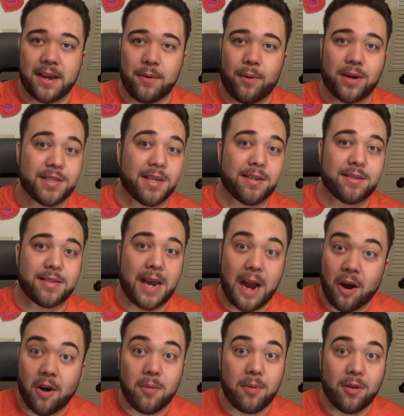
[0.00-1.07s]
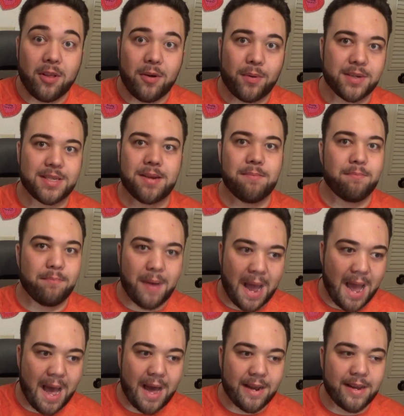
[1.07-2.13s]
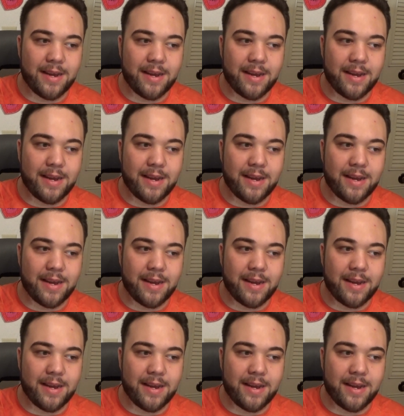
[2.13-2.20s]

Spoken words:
wasn't terrible. It wasn't bad.